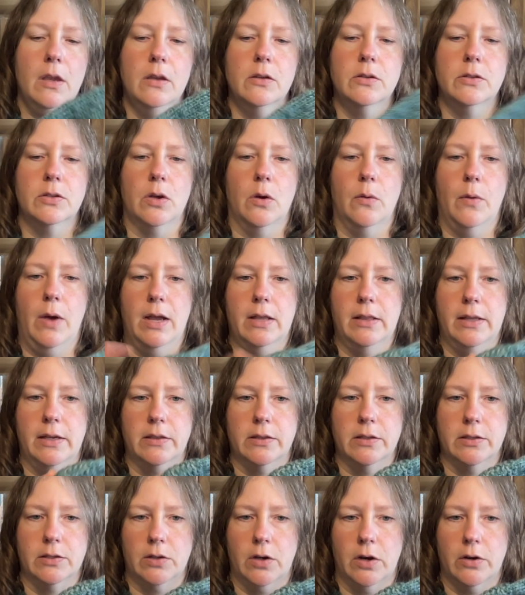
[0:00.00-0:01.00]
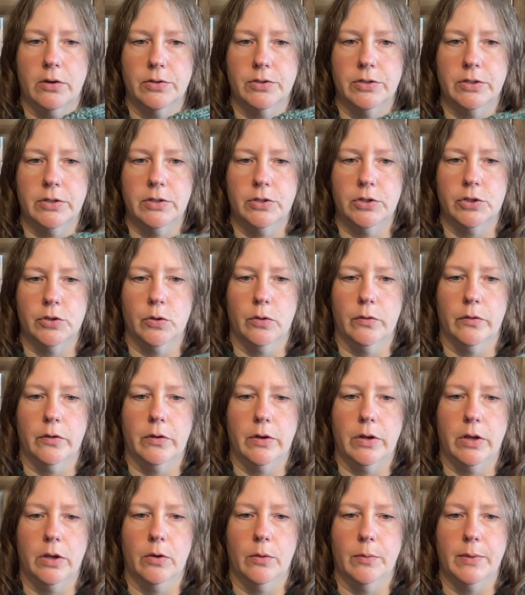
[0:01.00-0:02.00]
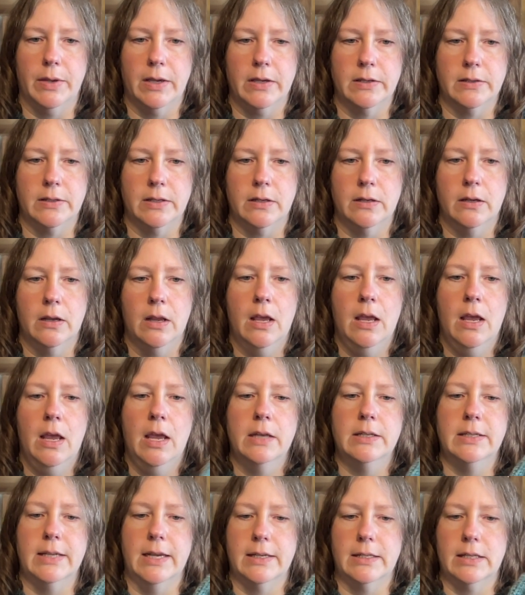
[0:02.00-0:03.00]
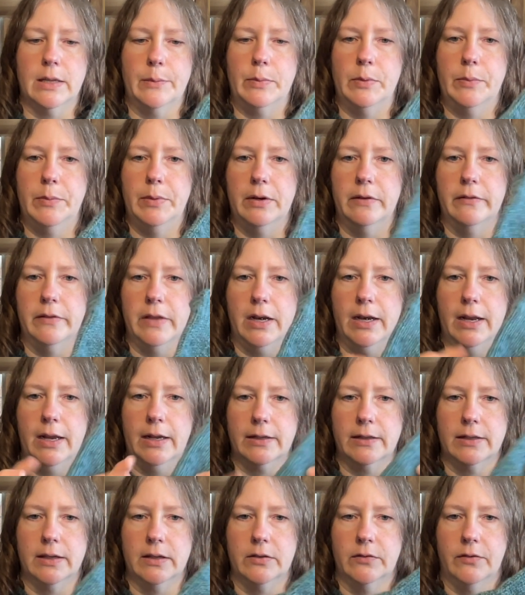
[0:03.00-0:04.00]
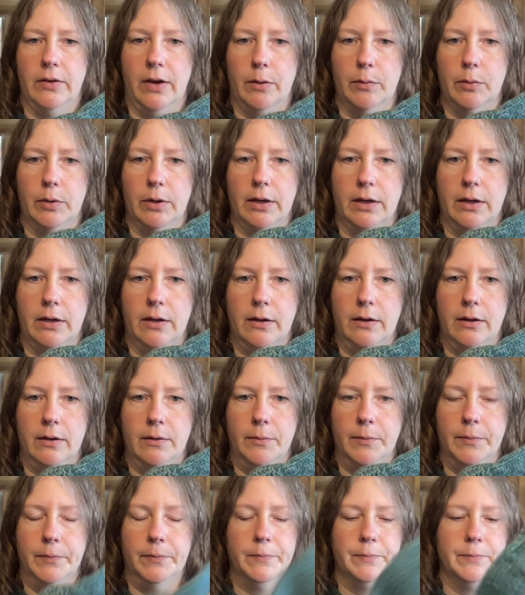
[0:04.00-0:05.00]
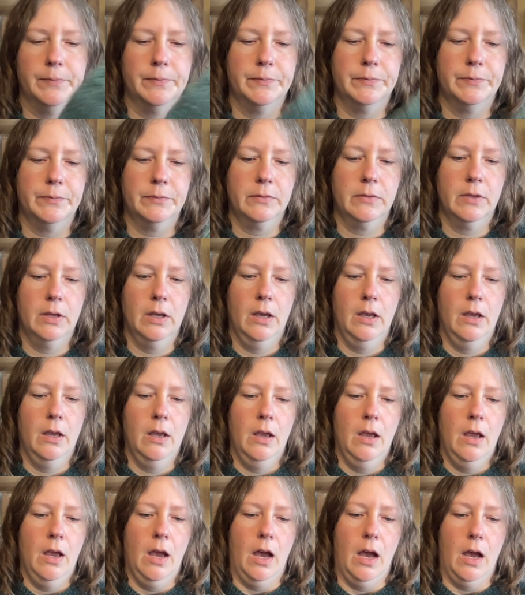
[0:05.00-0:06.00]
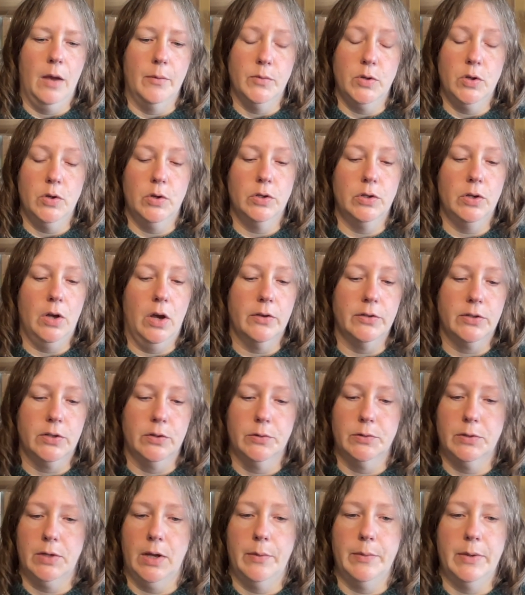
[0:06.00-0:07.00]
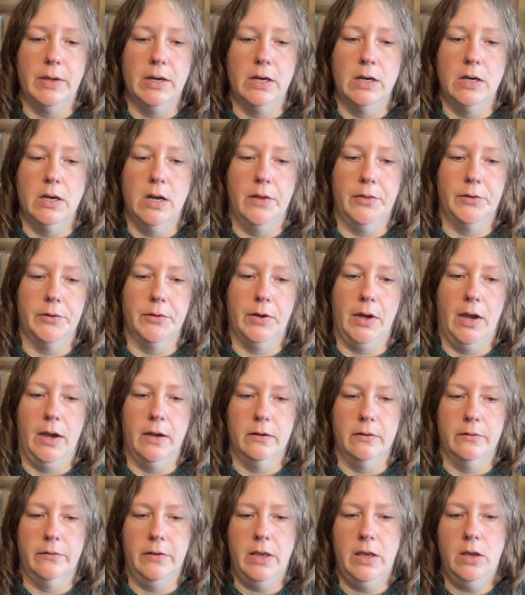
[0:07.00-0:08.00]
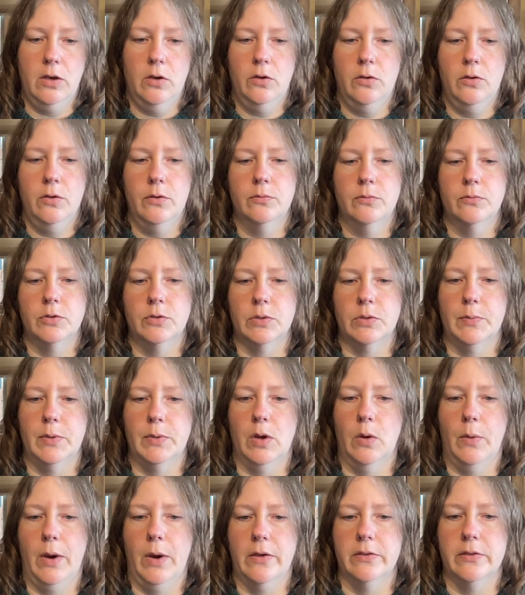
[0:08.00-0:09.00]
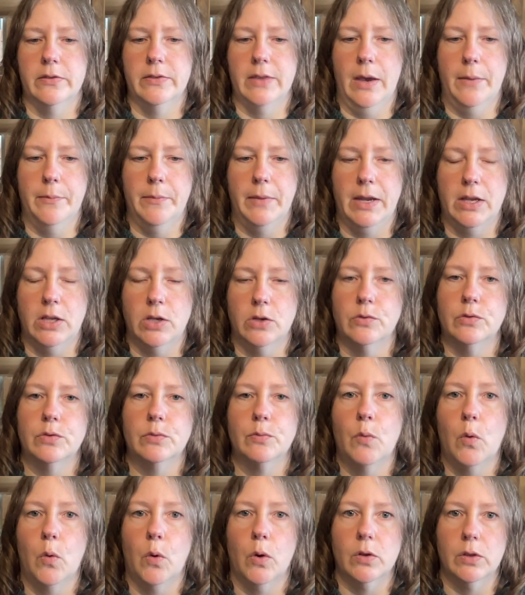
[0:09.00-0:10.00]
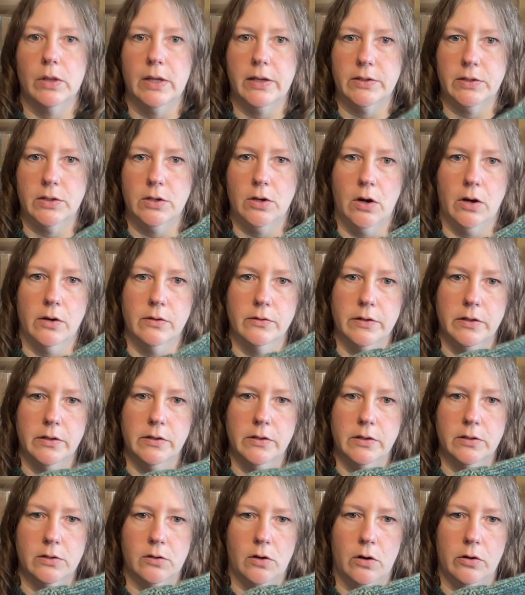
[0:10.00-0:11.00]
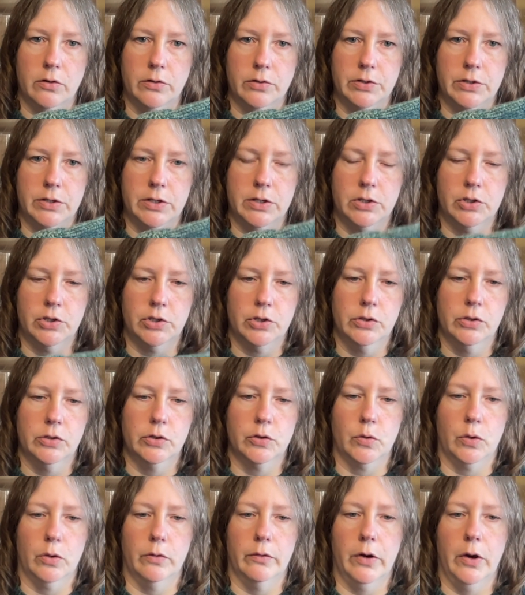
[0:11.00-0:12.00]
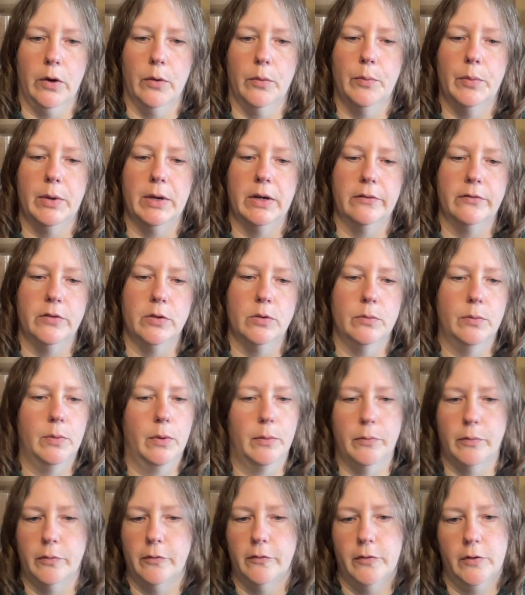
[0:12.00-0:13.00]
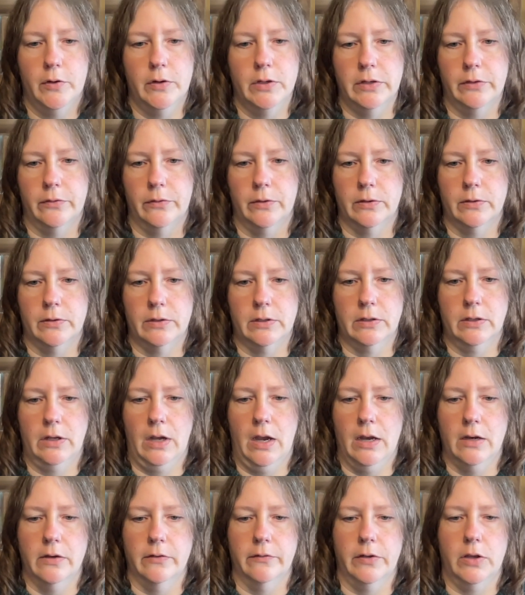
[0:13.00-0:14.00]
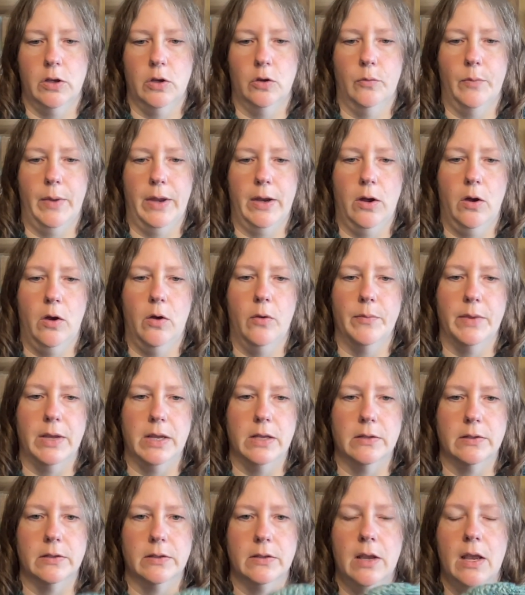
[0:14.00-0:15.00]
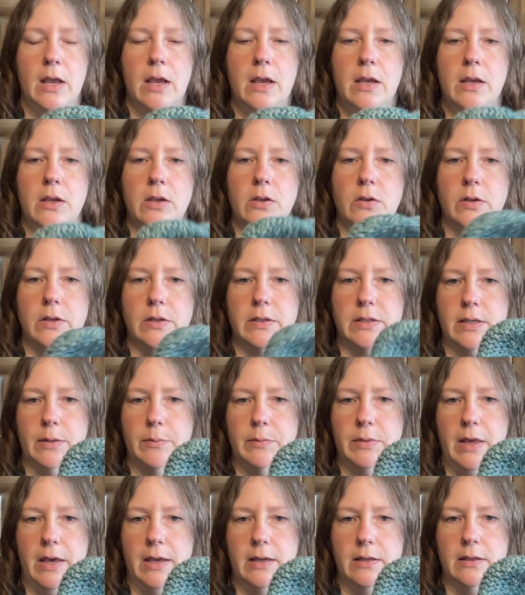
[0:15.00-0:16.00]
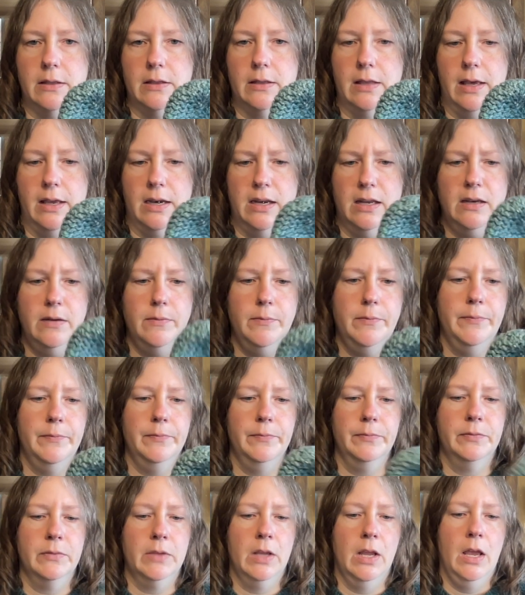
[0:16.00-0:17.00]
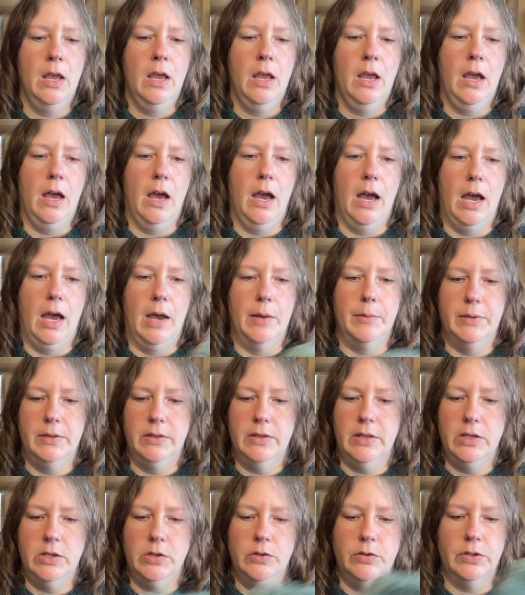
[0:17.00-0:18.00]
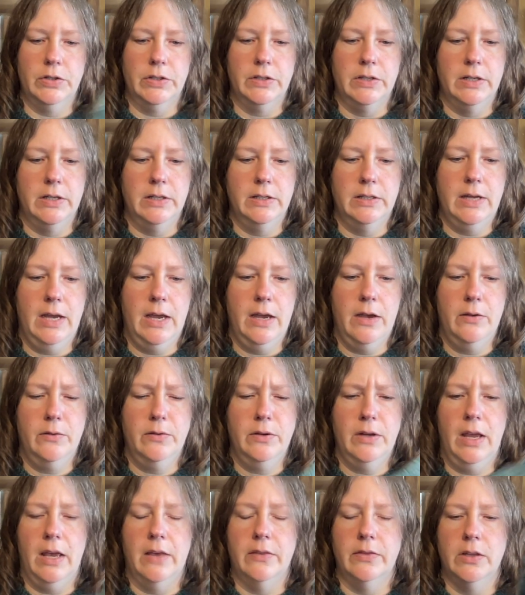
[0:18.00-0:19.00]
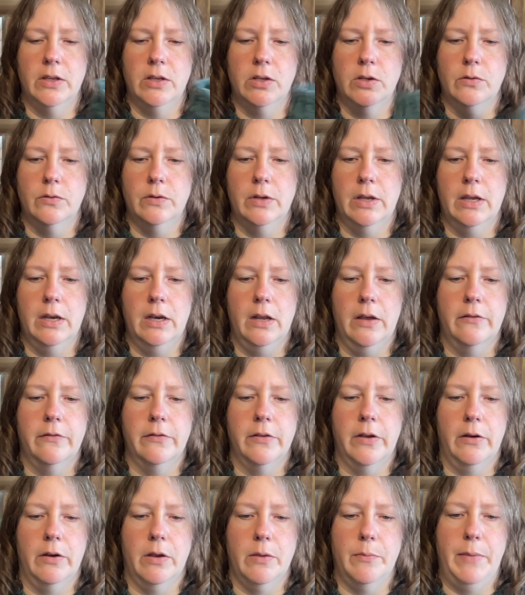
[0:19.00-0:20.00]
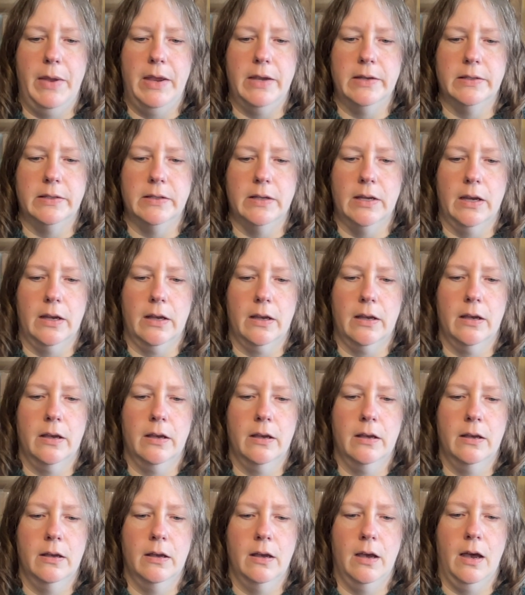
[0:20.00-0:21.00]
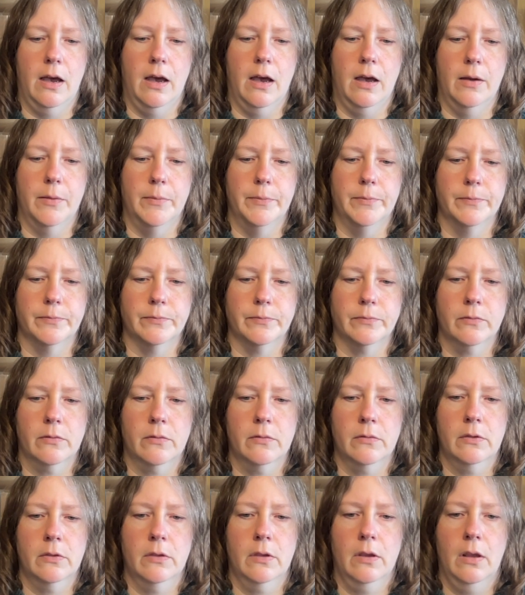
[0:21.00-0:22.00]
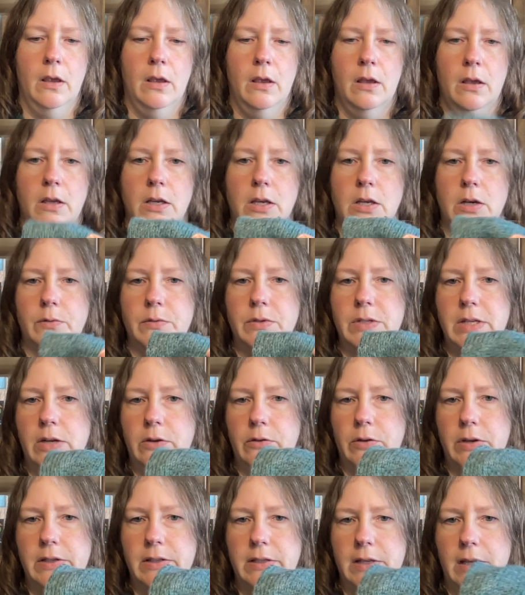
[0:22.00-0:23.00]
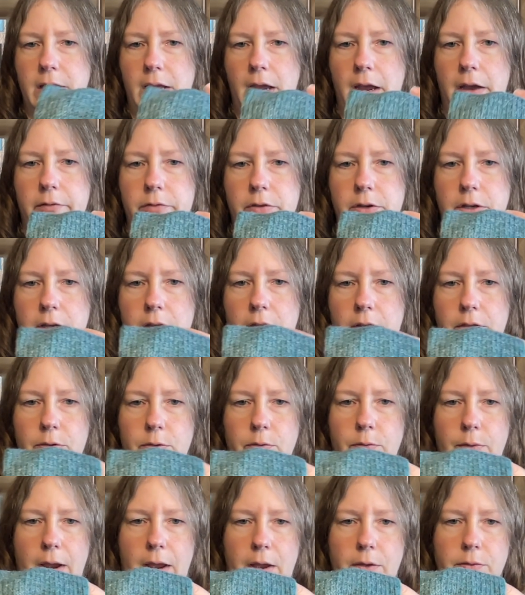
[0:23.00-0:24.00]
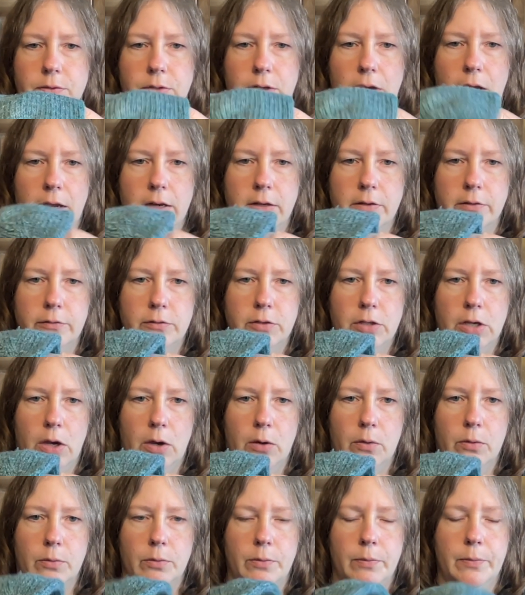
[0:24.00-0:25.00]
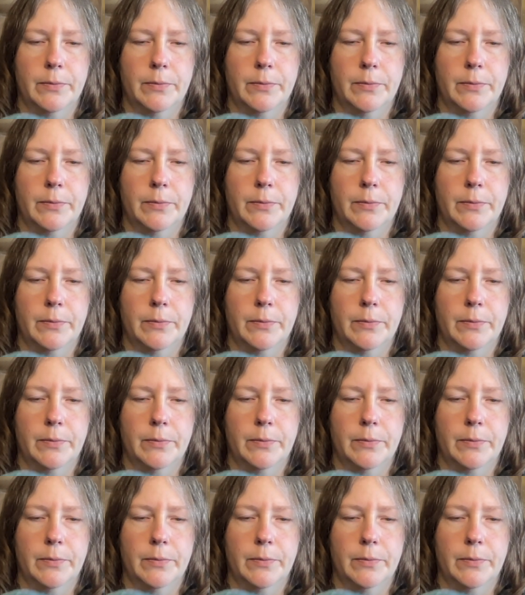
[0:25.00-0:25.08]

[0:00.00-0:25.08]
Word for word: So I like this garter stitch short row heel because it takes up a bit of that excess fabric. Um, you could also sub in another kind of heel. Just be aware that that might use more or less yarn than this garter stitch short row. But if you prefer a different kind of heel, by all means, you can sub that, that in. Um, then you just knit down and then you knit a very basic, um, you know, decreasing every other round kind of toe.